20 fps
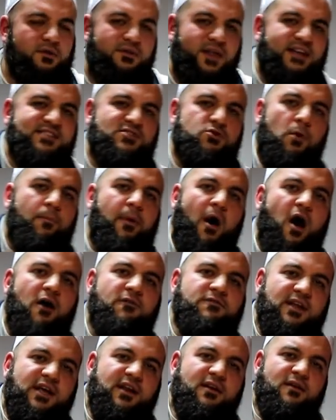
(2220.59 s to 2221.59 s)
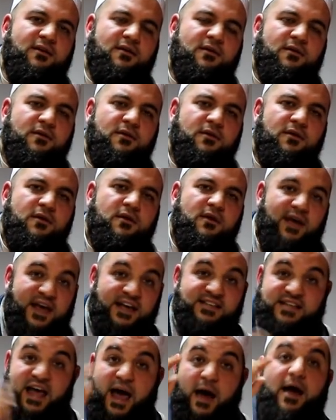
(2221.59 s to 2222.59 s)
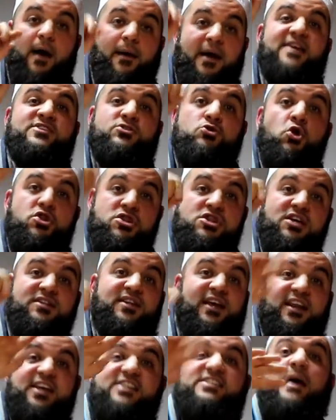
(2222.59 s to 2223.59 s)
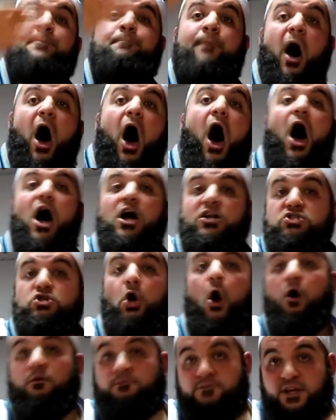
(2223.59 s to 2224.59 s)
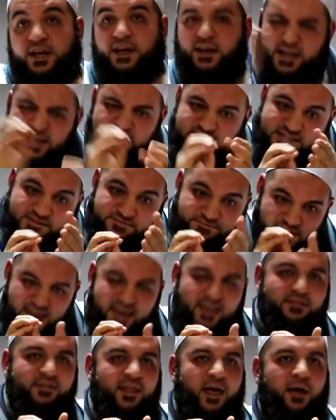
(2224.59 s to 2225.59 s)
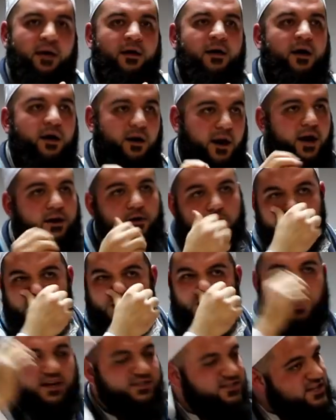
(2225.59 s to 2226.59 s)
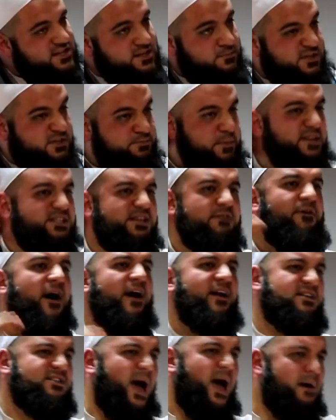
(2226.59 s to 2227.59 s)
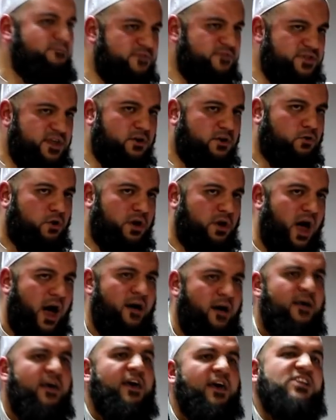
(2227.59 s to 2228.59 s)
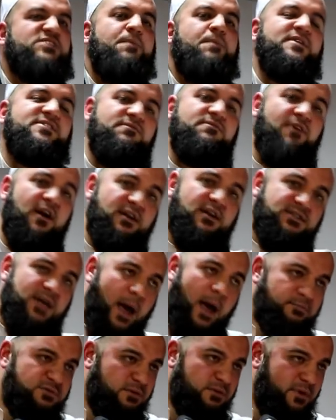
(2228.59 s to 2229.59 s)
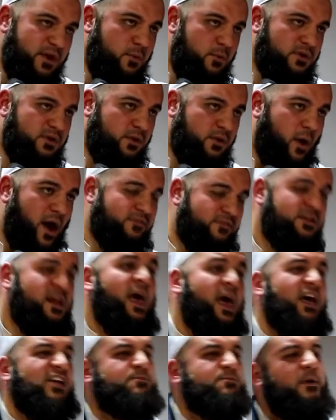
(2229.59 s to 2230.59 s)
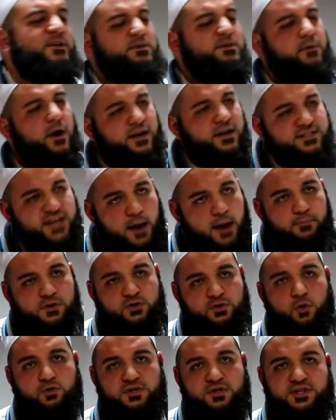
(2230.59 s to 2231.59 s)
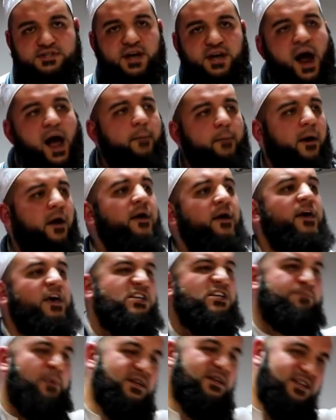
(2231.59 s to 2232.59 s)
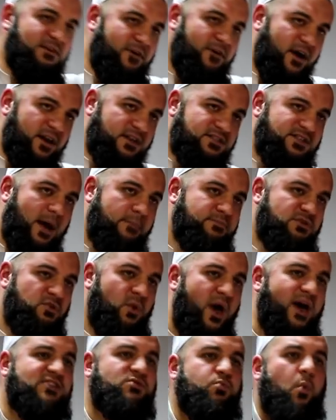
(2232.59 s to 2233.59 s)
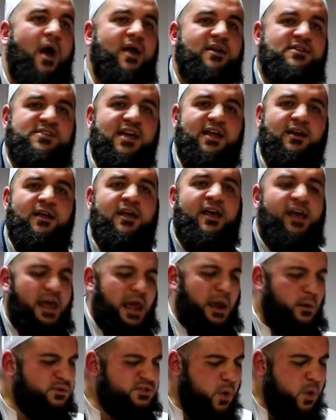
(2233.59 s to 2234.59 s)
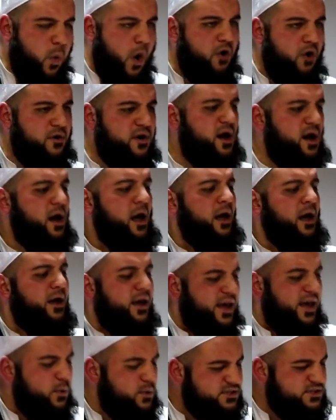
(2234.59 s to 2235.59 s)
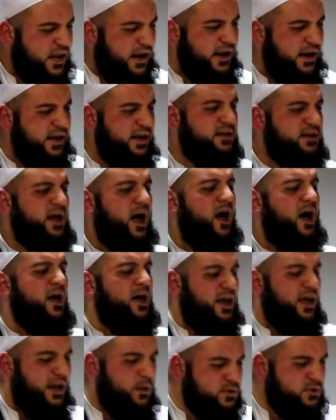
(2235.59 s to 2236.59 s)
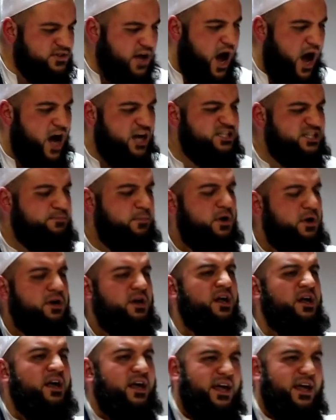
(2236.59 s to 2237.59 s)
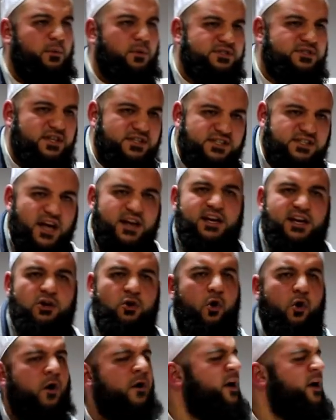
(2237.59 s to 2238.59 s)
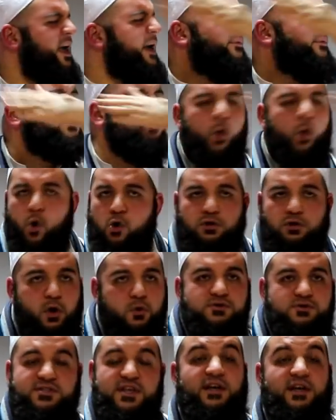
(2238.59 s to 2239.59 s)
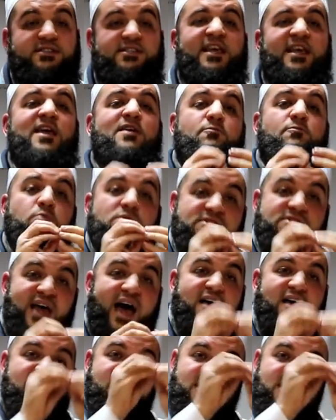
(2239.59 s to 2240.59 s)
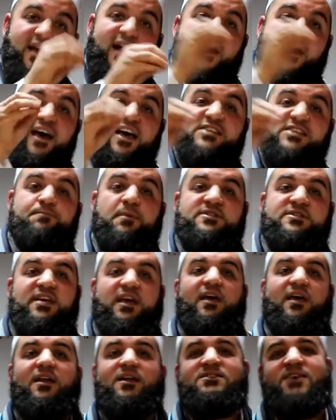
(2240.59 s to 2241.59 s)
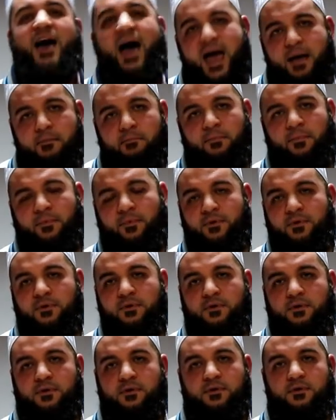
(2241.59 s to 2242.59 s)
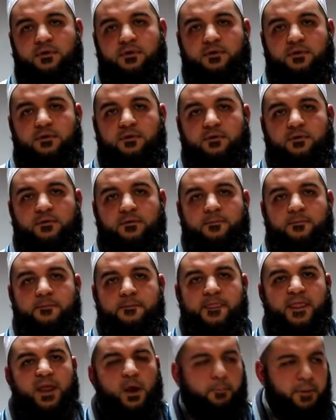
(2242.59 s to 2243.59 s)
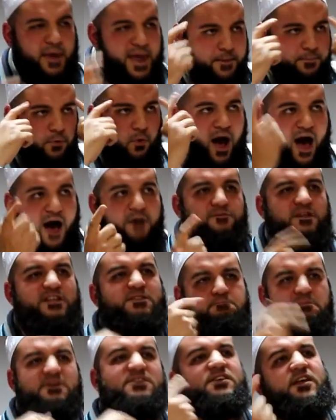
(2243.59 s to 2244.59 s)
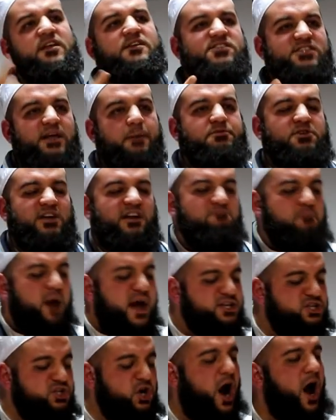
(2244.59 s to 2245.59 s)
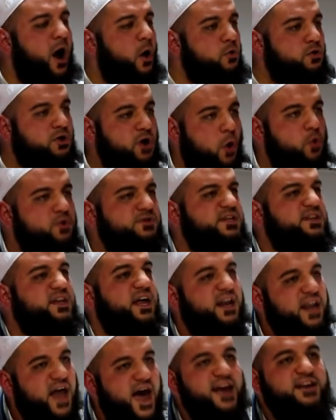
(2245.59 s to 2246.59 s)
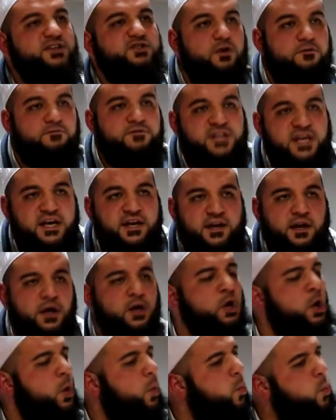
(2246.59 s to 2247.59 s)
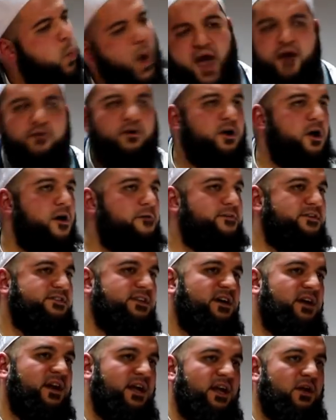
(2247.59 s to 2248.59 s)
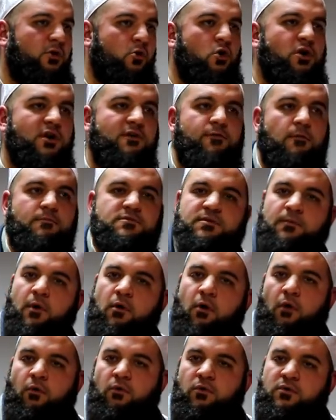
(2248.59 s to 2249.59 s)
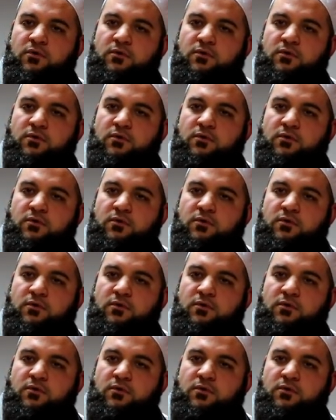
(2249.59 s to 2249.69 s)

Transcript: That's not part of deen. It's not the deen, it's a part of deen. It's fit in there. Like Rasulullah says, he specified a time for dhikrullah. He specified a time to be with the wives. He specified a time to talk to the sahaba. He specified a time to do X, Y, and Z. He was a warrior. He was a leader. He was a husband. He was a son-in-law. He was all those things. He was that thing at his particular time. People have this misconception. If my child goes in the lines of deen, where on earth is he going to eat roti from tomorrow?